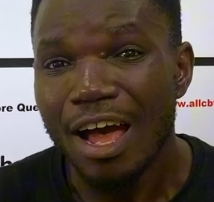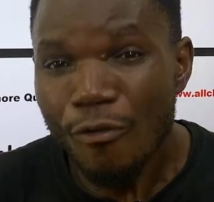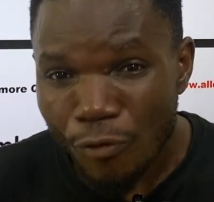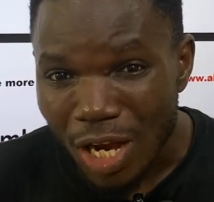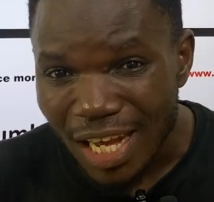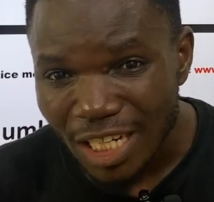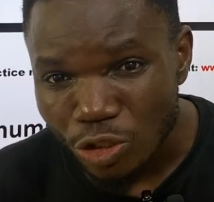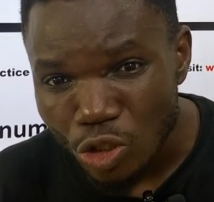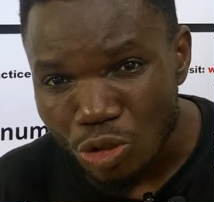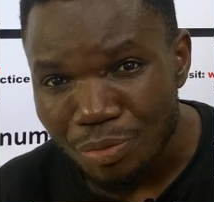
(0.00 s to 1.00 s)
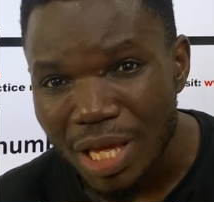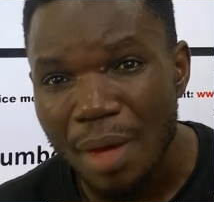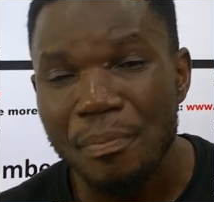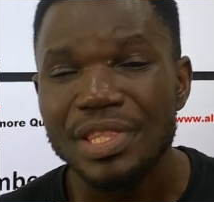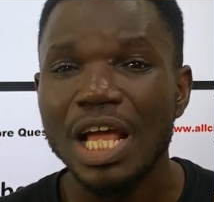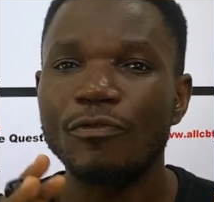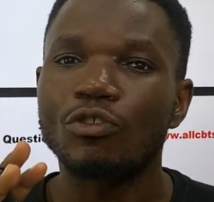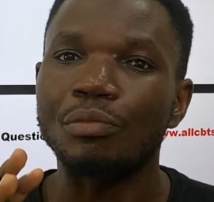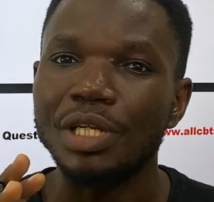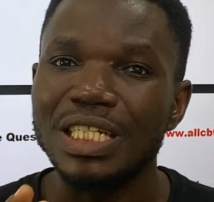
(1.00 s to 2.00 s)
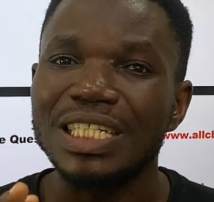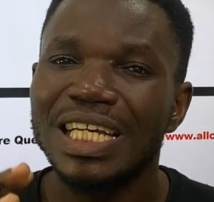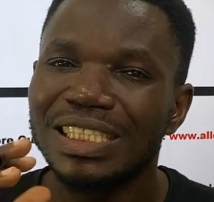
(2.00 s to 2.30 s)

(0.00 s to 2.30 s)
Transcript: for electrons to be emitted from it,